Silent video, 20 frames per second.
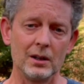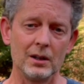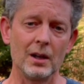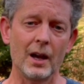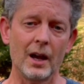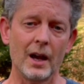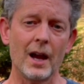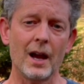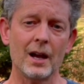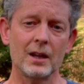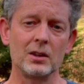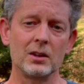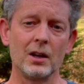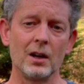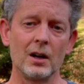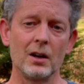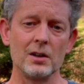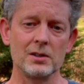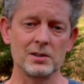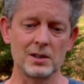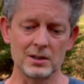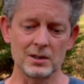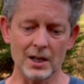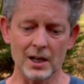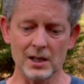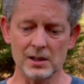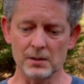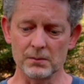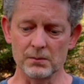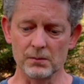the hack there is to
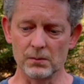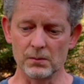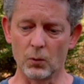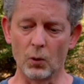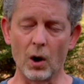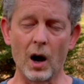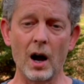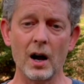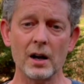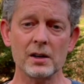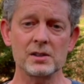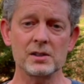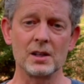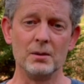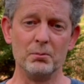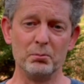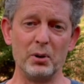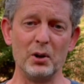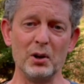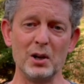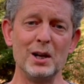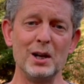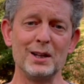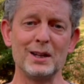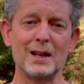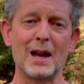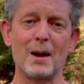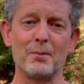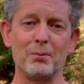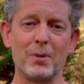take some rocks and put in
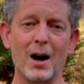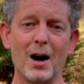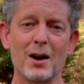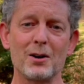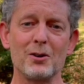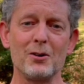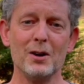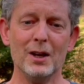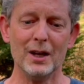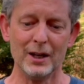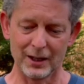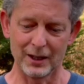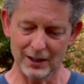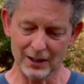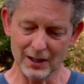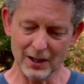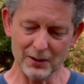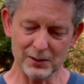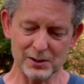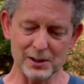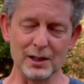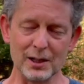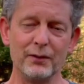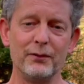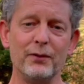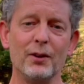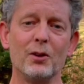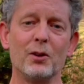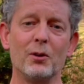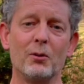that bottle, you know, so you
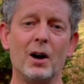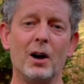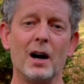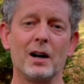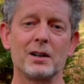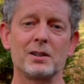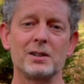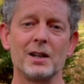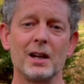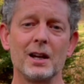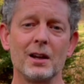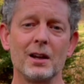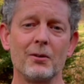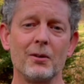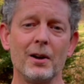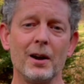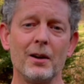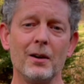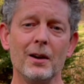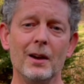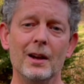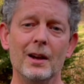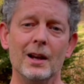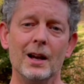feel the rocks shaking around.